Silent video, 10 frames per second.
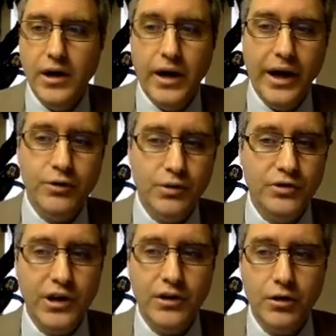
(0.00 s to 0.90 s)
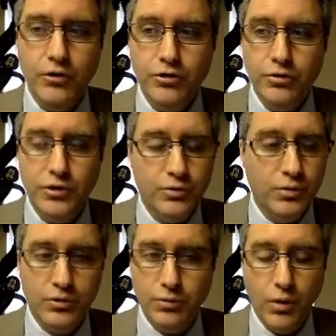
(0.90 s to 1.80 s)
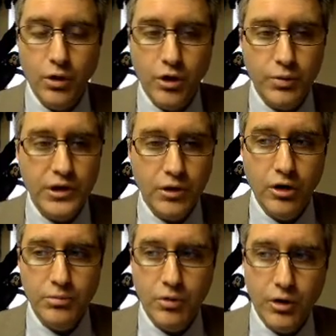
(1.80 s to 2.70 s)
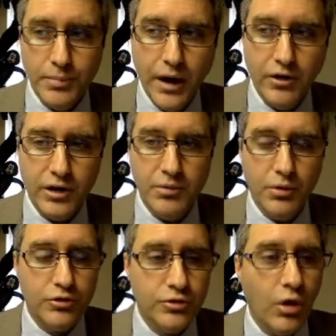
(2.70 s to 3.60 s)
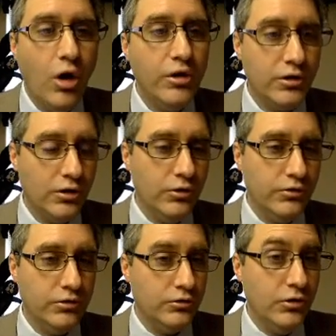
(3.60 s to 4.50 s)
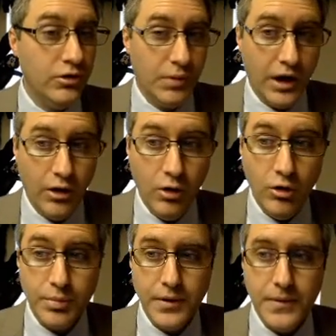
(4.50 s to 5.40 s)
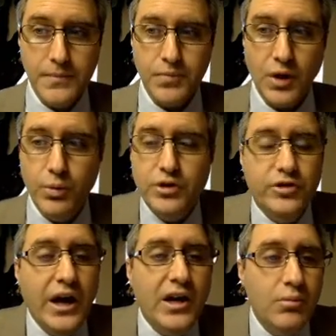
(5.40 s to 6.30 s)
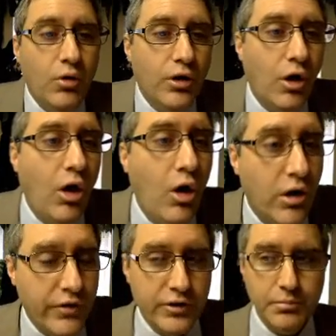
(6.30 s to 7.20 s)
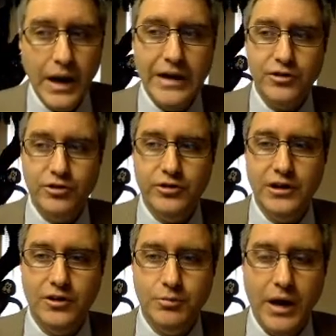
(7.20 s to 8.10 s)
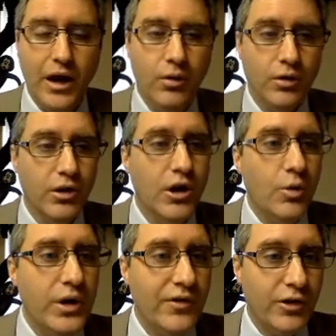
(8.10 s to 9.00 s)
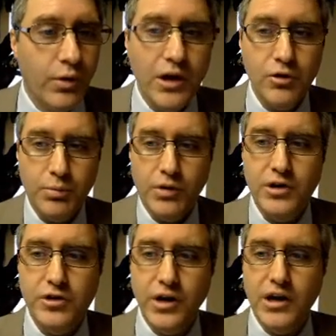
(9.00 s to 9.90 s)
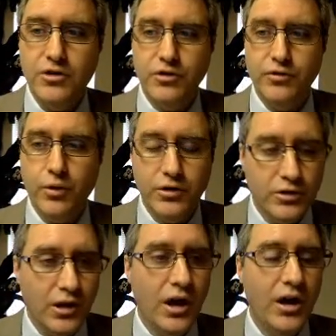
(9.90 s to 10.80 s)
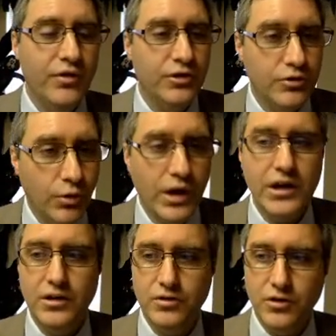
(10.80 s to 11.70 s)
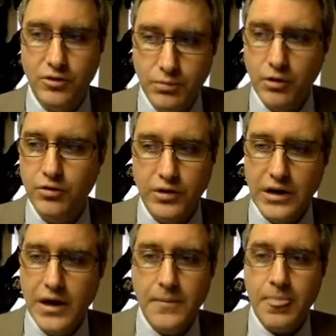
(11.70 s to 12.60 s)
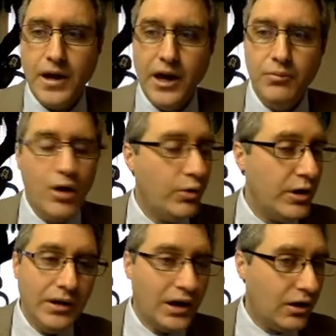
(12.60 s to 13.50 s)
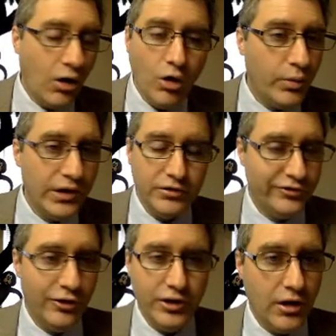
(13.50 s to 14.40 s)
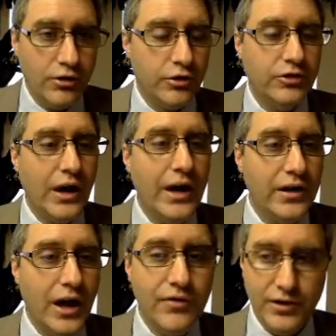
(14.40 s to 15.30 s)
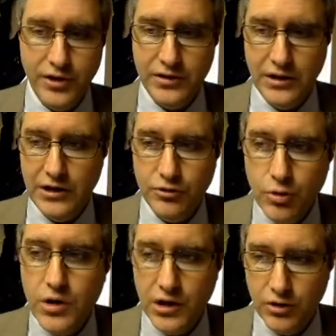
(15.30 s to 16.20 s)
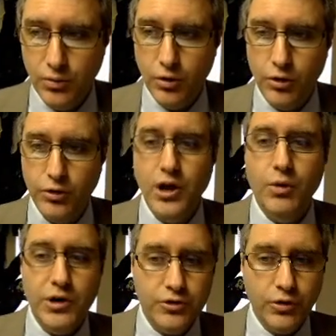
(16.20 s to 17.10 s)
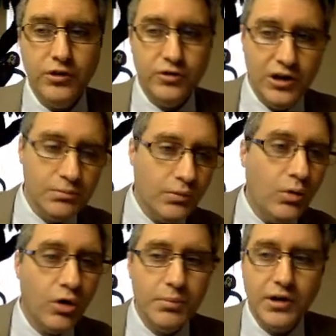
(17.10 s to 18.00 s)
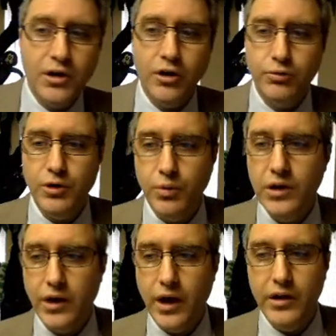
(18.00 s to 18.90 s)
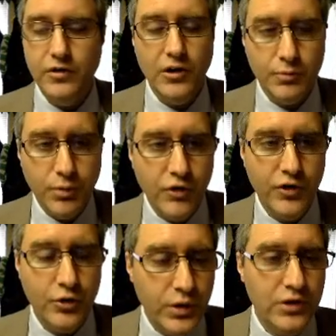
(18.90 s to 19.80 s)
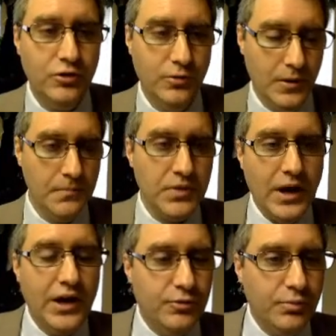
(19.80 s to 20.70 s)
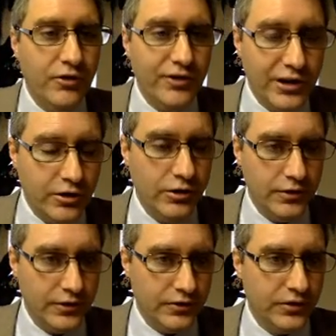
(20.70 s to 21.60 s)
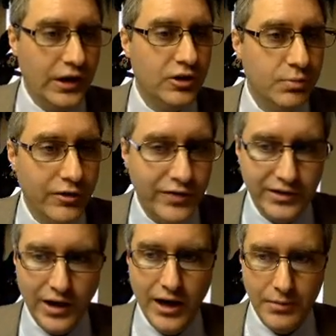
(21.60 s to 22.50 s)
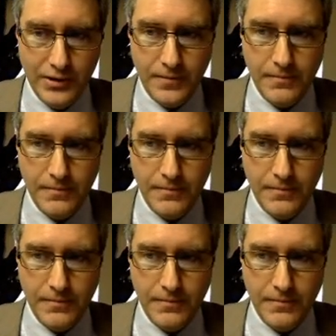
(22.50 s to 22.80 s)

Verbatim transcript: And as we stay close to his word, we learn more about him and we're drawn closer to them, I hope, we stand more in awe of His majesty and His power. We have a greater appreciation for His love and His grace and His mercy. And while we may not always fully understand everything that He's doing in the world, we trust Him more because we realize His perfect wisdom and His perfect goodness and His perfect timing.